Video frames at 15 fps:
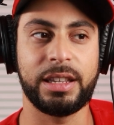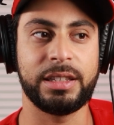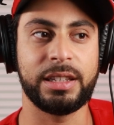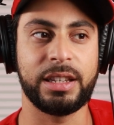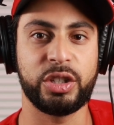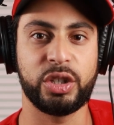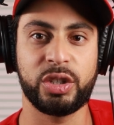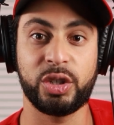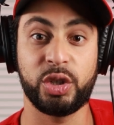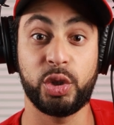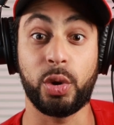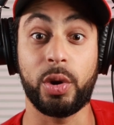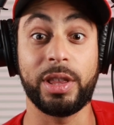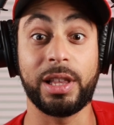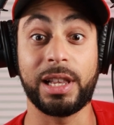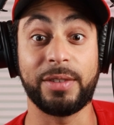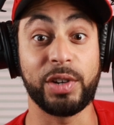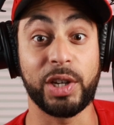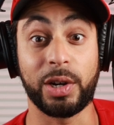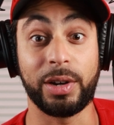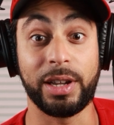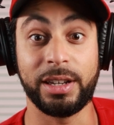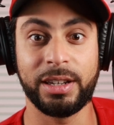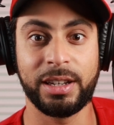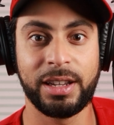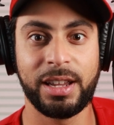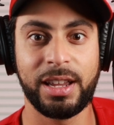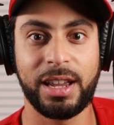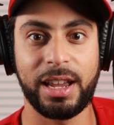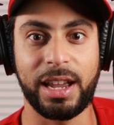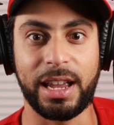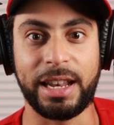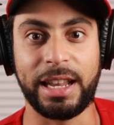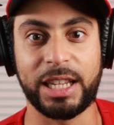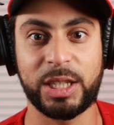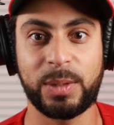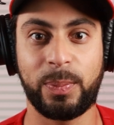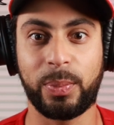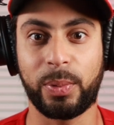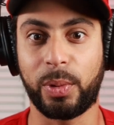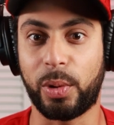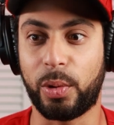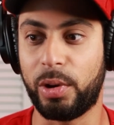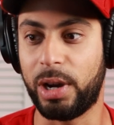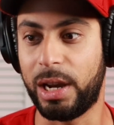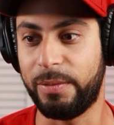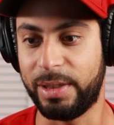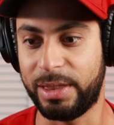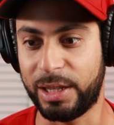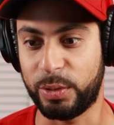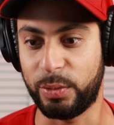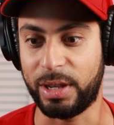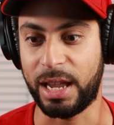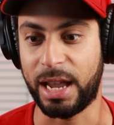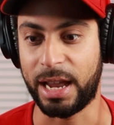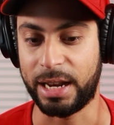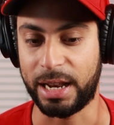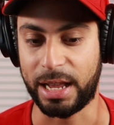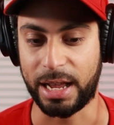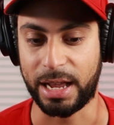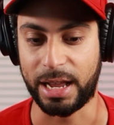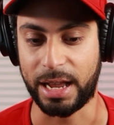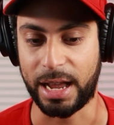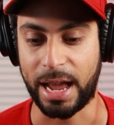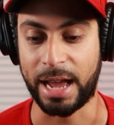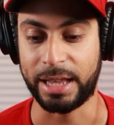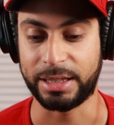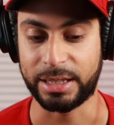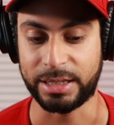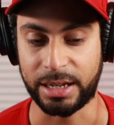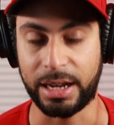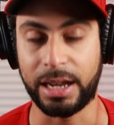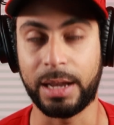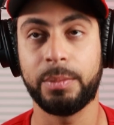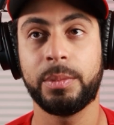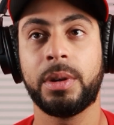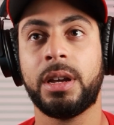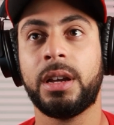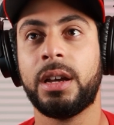It's like just enjoy the level you're in, and explore everything you can at the time,